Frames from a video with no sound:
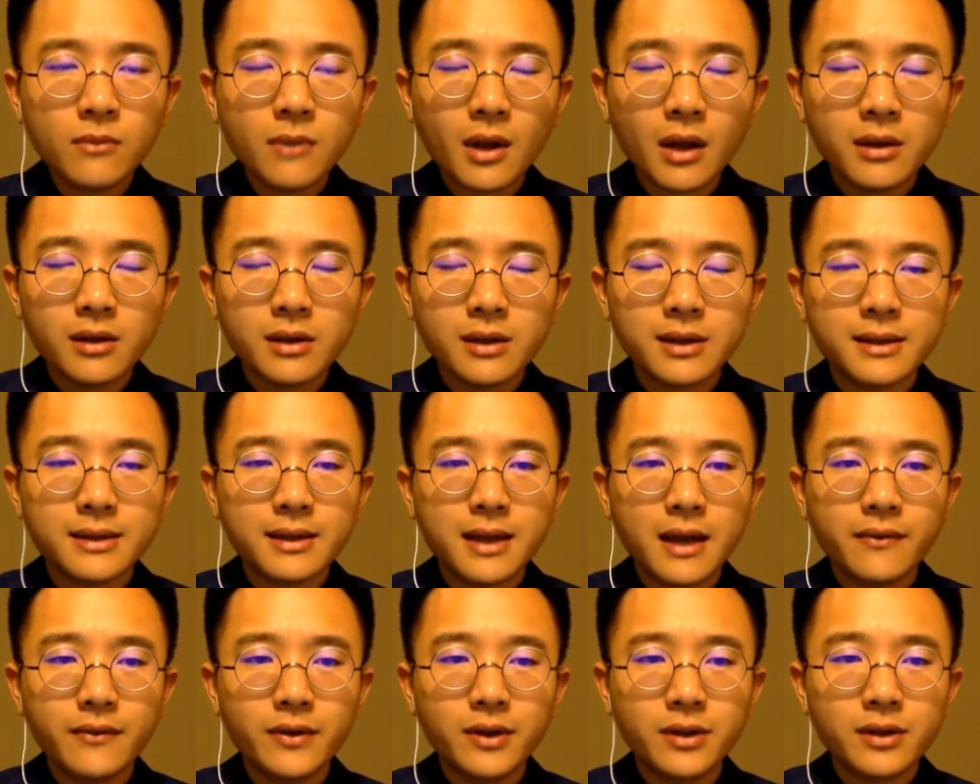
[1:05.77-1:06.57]

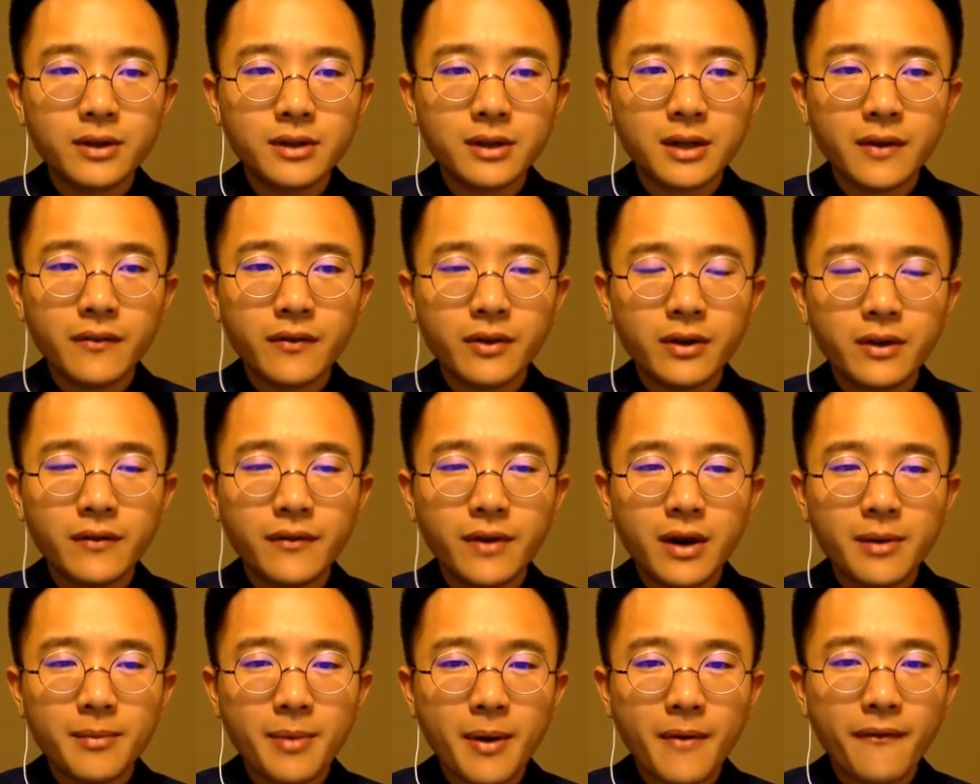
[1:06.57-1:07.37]
7
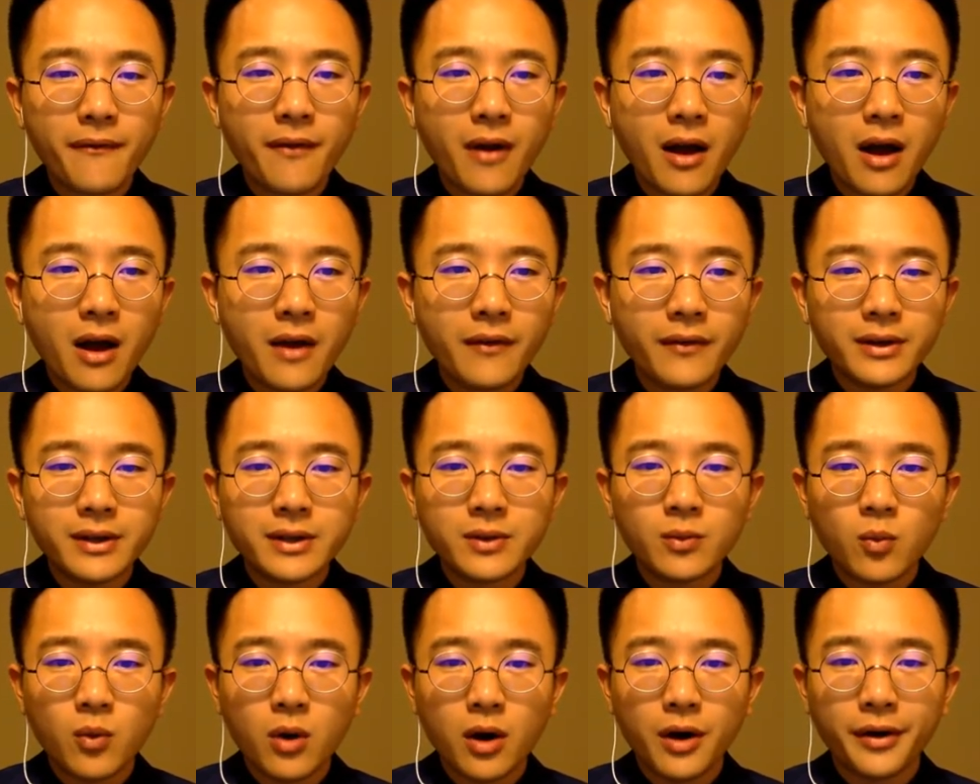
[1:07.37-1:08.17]
divided by 5 is
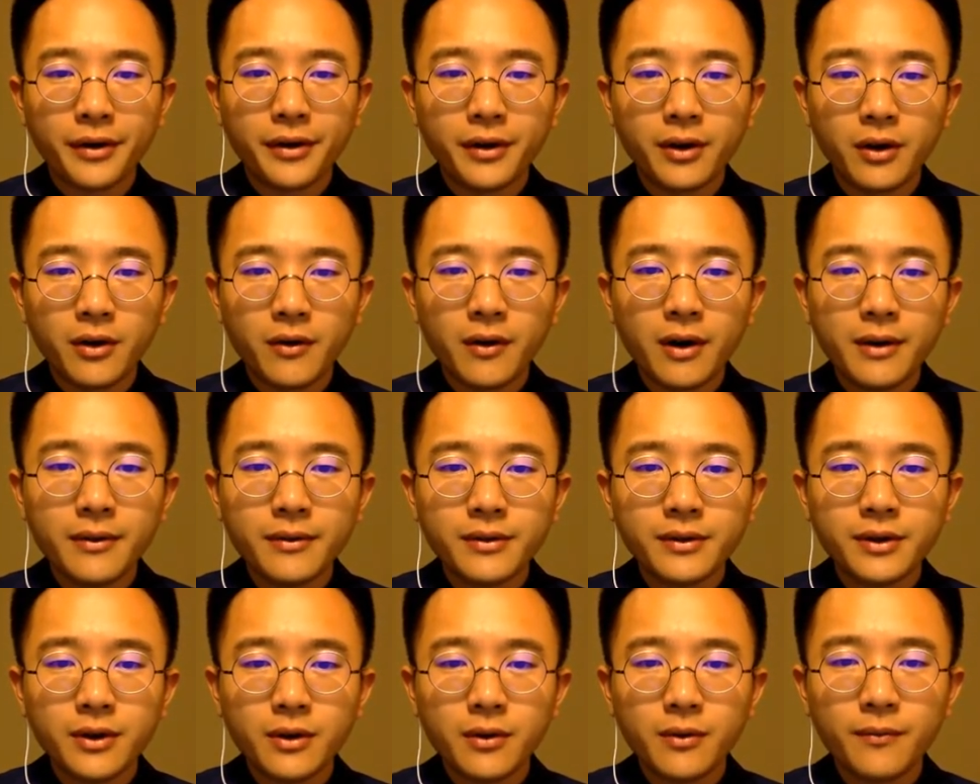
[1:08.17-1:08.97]
1. All right,
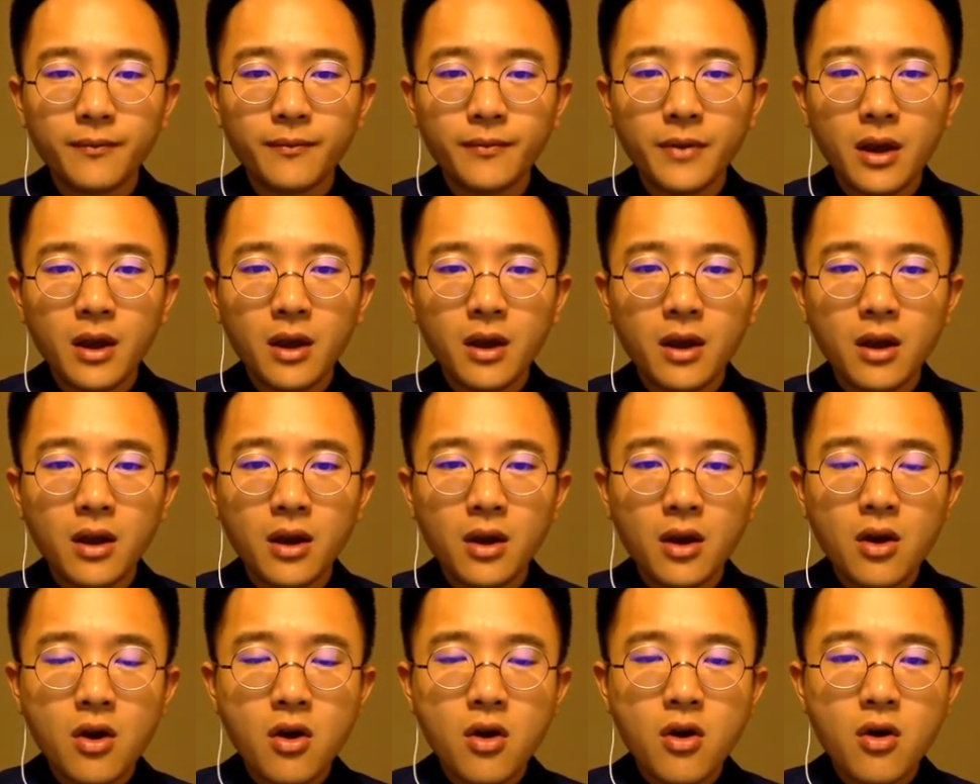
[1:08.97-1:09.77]
so
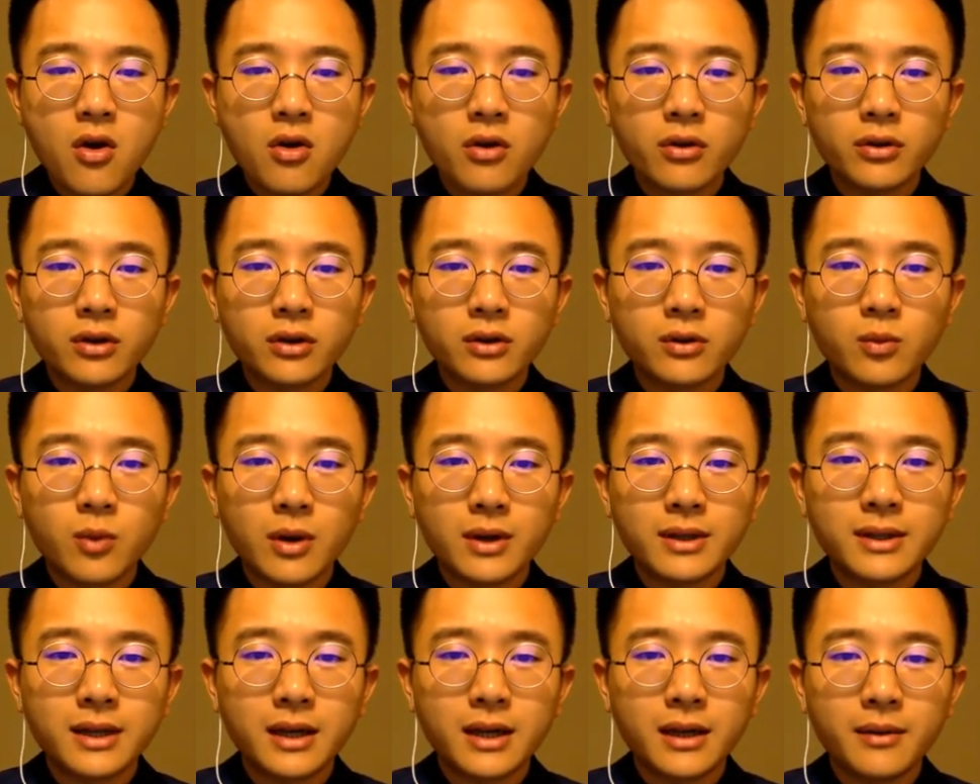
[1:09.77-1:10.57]
just one
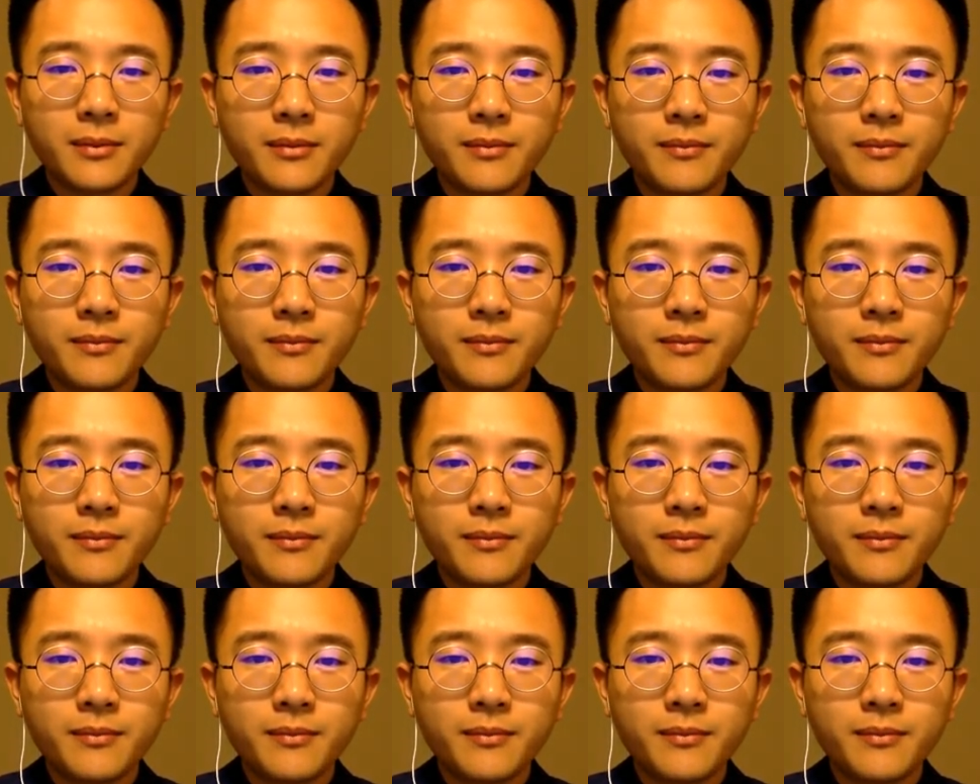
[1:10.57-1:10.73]
time.